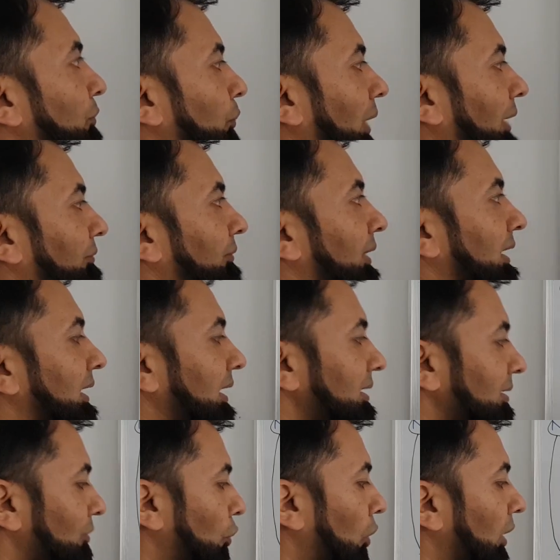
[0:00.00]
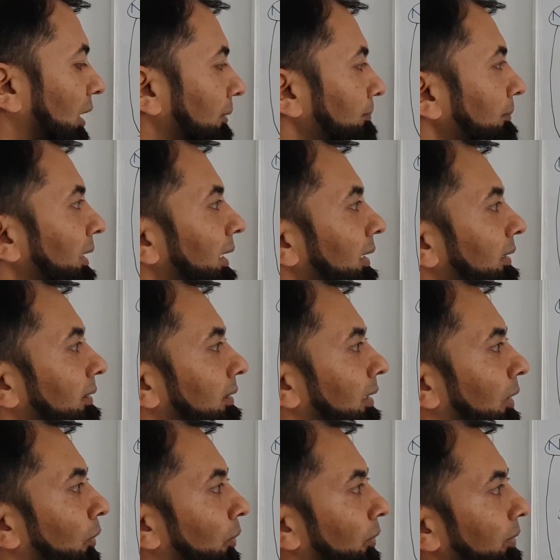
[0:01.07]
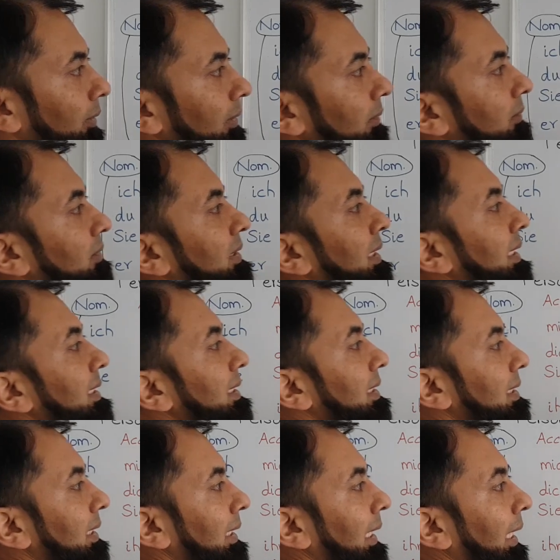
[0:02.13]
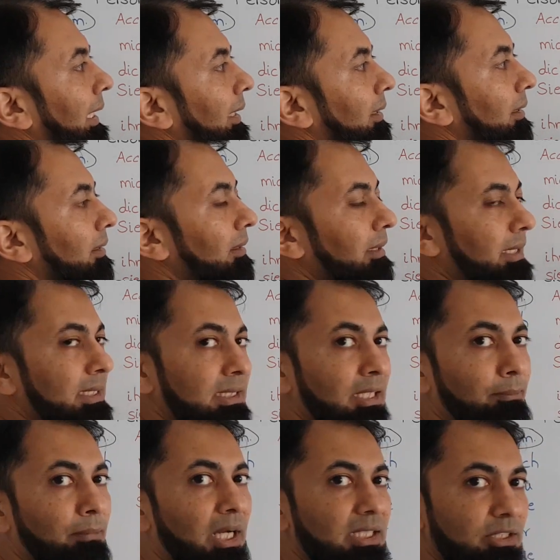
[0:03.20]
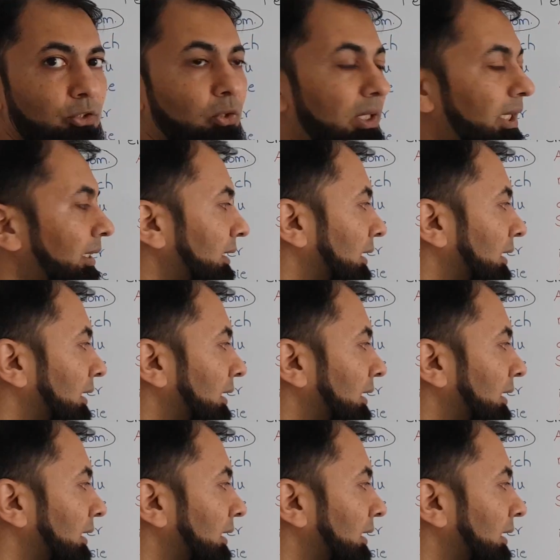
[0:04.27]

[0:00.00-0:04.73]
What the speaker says: to refer this column. Now since Lehrer is a masculine